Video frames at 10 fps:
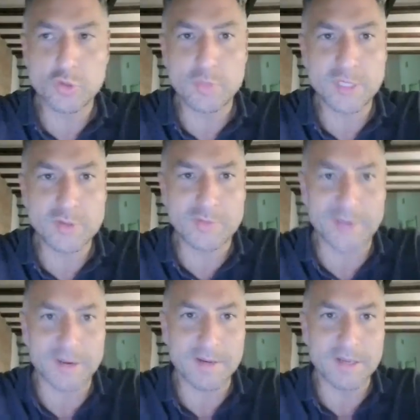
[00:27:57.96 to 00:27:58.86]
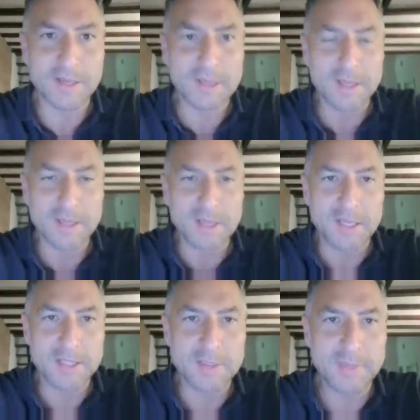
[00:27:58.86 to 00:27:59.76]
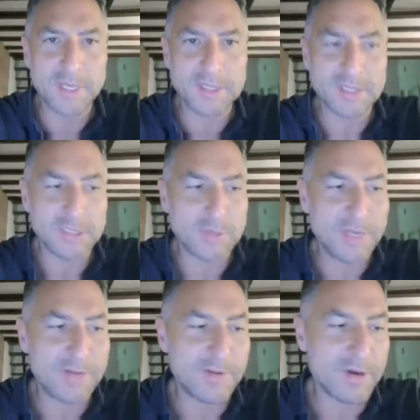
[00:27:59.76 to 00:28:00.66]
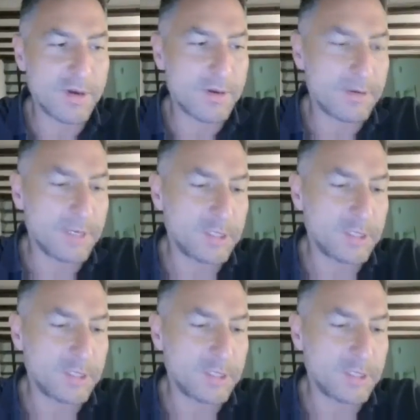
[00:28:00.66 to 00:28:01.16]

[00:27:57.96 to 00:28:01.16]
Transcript: too big to fail is a bit of a